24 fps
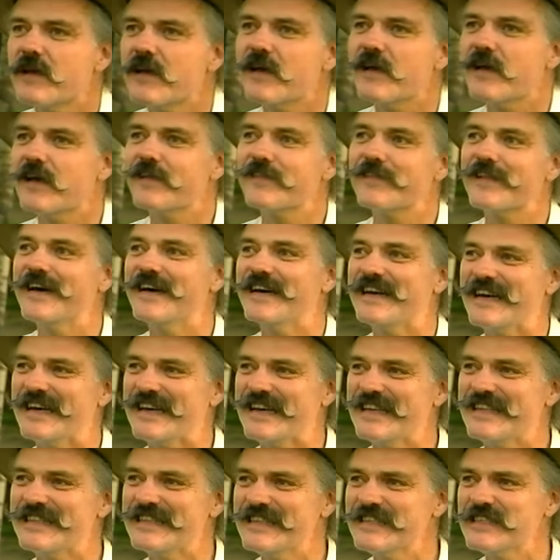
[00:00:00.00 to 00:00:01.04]
And
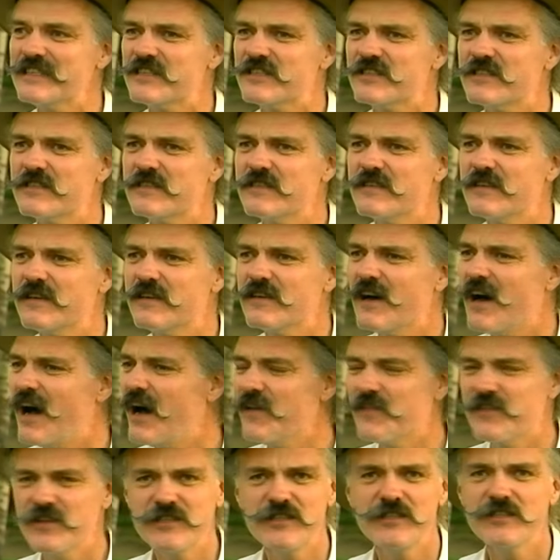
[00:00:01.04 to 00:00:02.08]
he says,
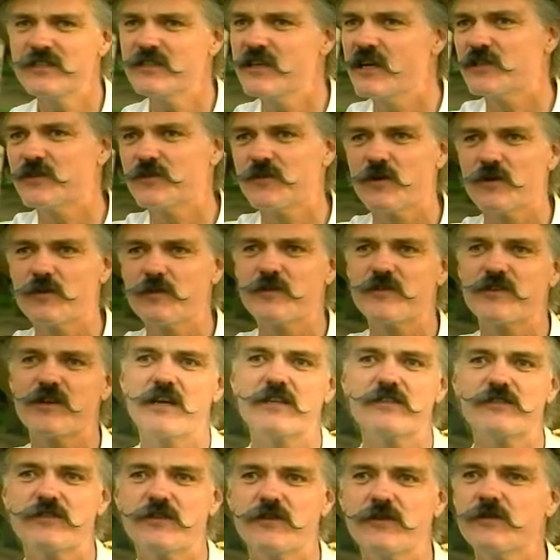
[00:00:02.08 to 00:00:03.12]
"This is not the road to
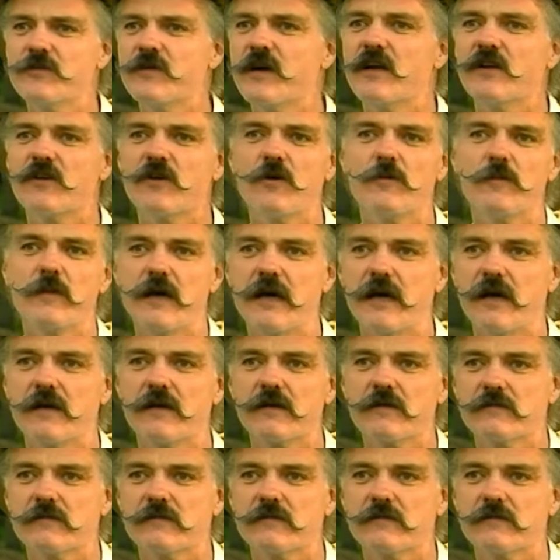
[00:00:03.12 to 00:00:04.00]
Madras. Turn around and go back."